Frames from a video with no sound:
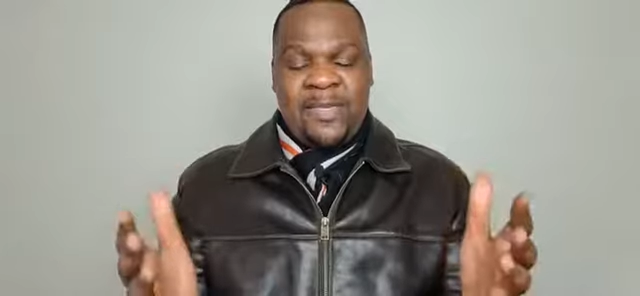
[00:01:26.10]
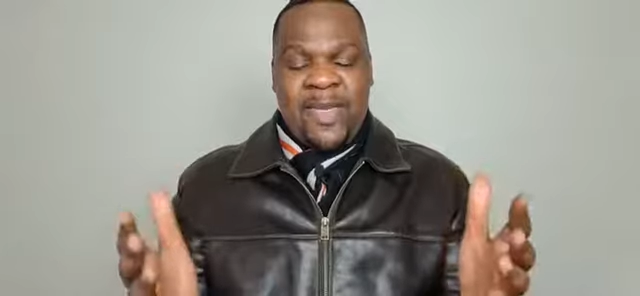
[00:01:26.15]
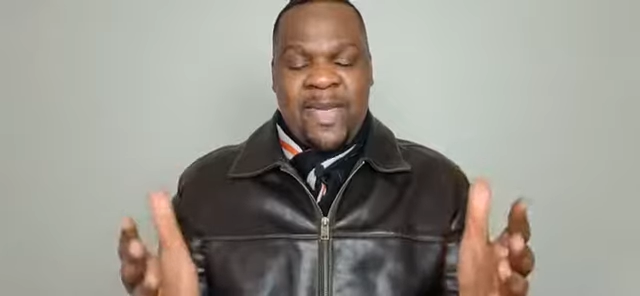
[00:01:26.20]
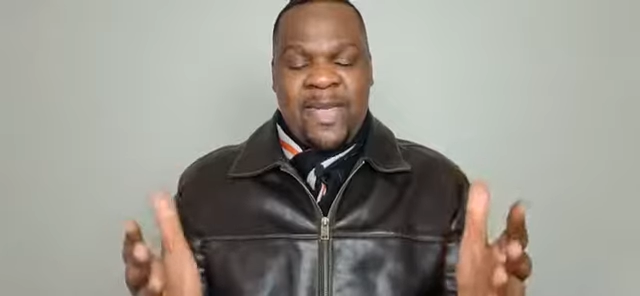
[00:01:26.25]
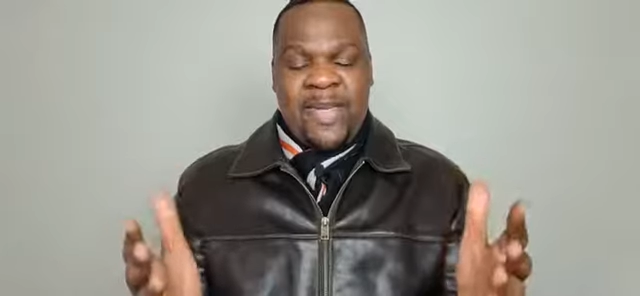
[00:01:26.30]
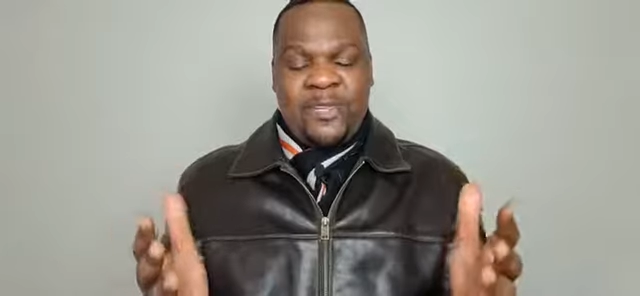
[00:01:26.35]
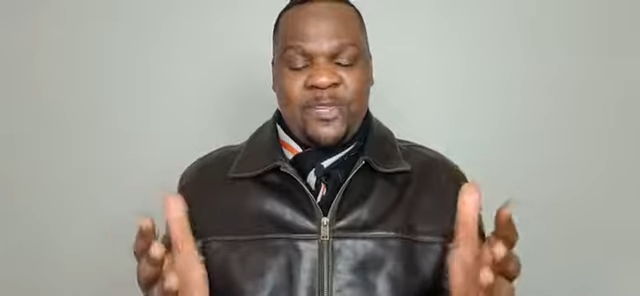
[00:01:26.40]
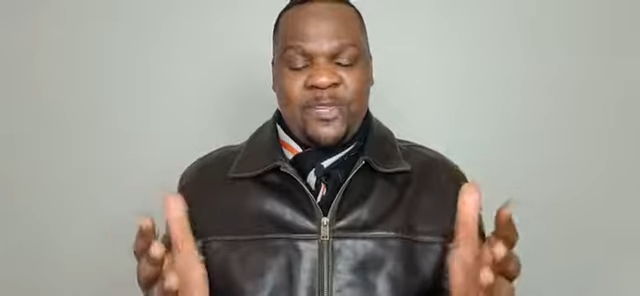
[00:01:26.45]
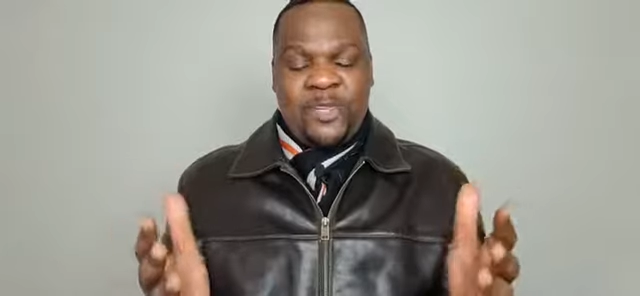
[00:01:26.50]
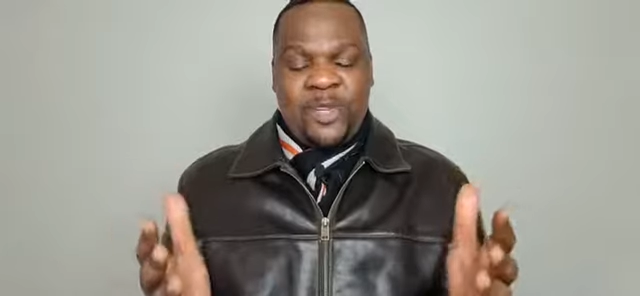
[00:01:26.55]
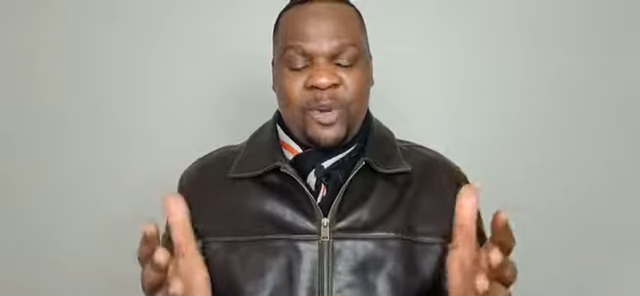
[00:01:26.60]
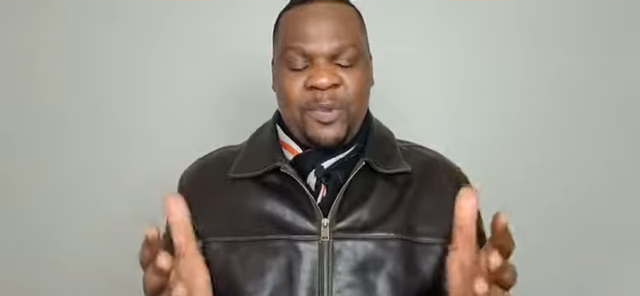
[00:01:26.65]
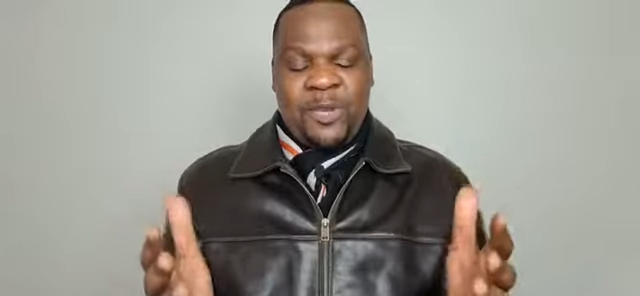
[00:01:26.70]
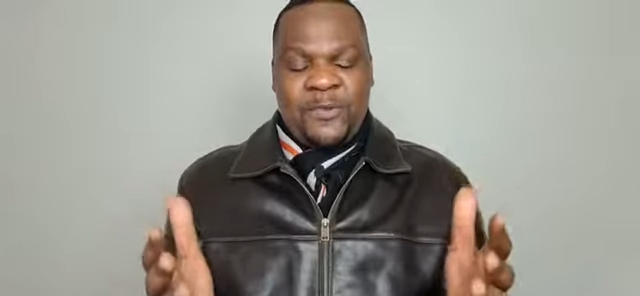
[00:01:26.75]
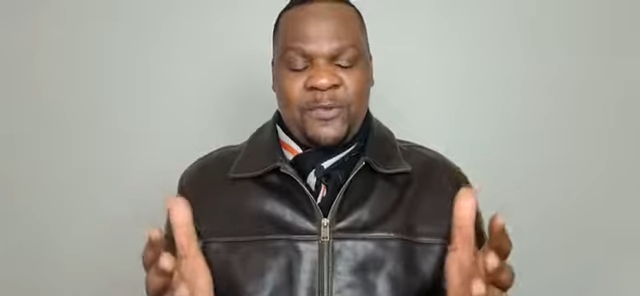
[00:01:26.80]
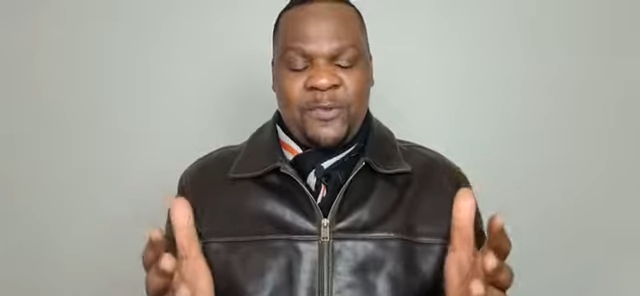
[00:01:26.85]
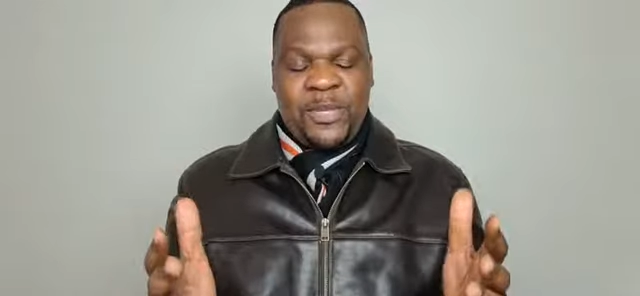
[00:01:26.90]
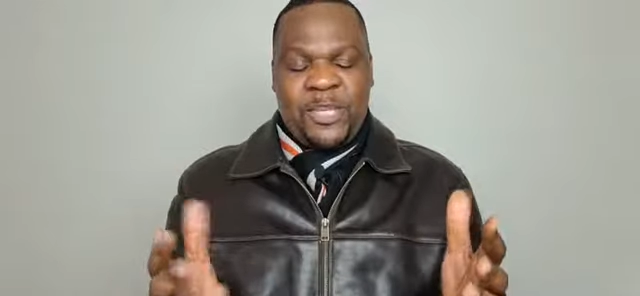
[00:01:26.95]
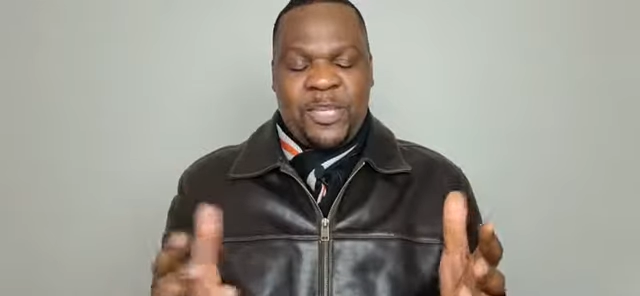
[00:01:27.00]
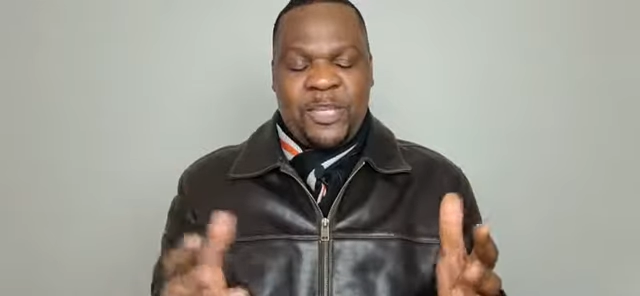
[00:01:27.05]
thank you so
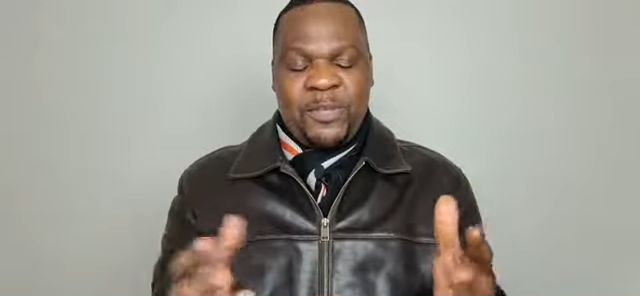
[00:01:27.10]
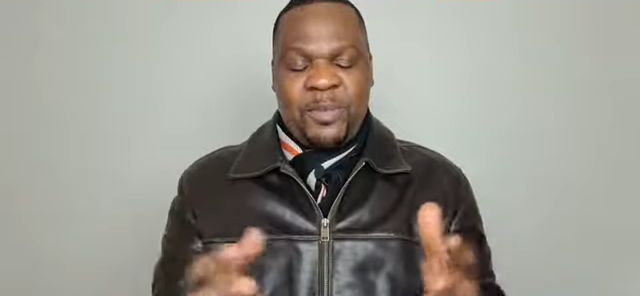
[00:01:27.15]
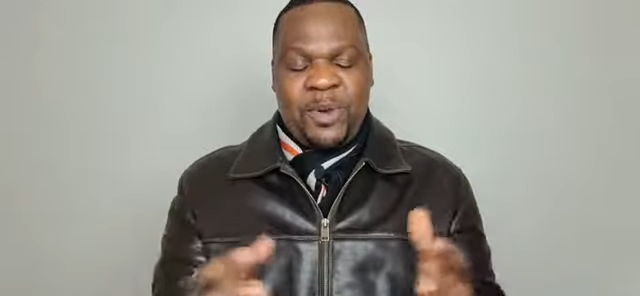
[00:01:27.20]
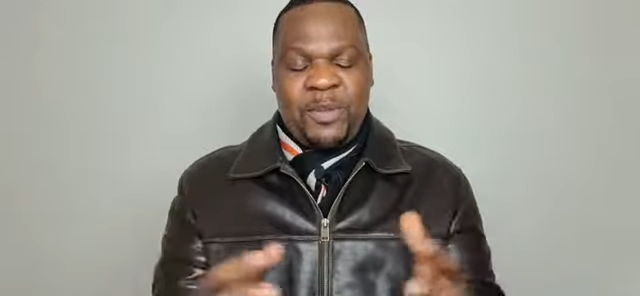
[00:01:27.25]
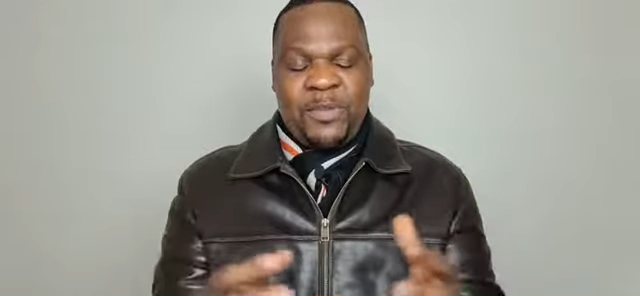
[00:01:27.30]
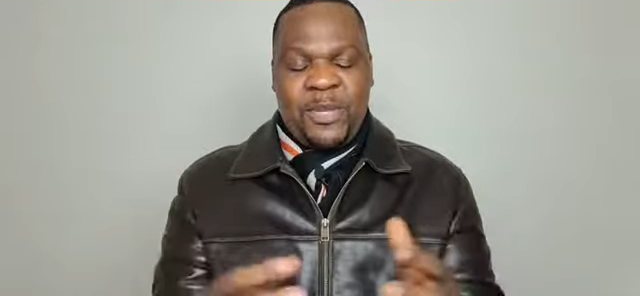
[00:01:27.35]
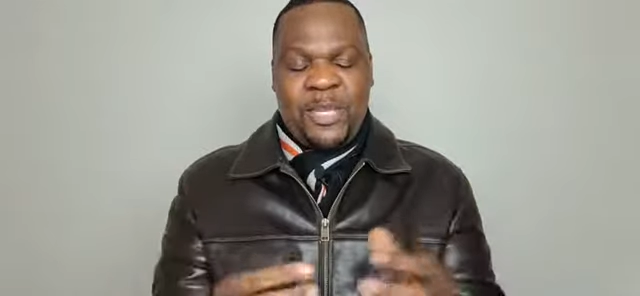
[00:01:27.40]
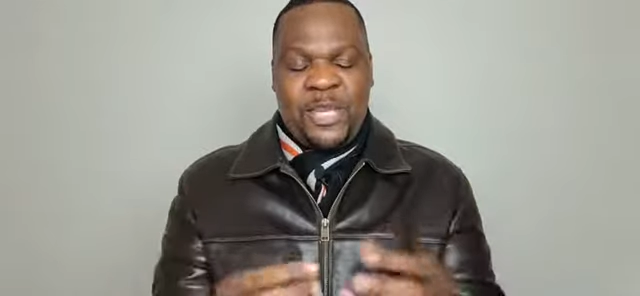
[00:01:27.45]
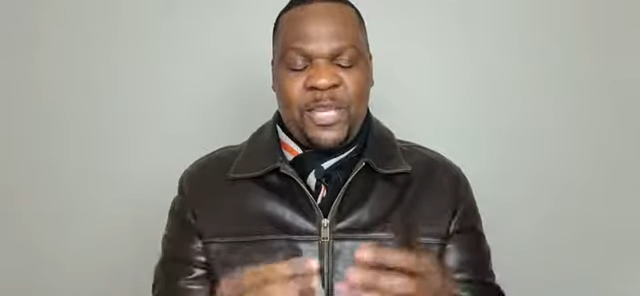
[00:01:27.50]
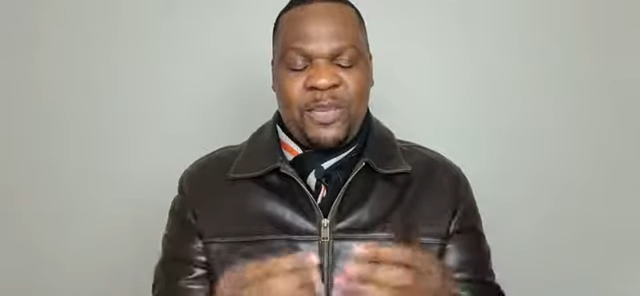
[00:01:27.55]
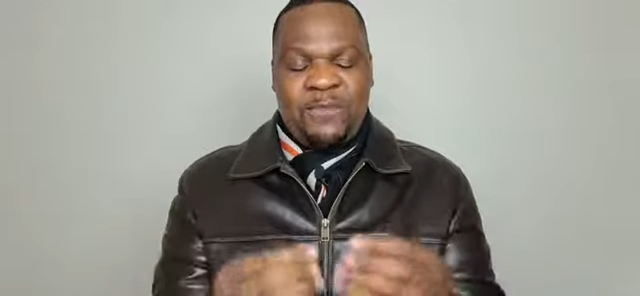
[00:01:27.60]
much for this moment.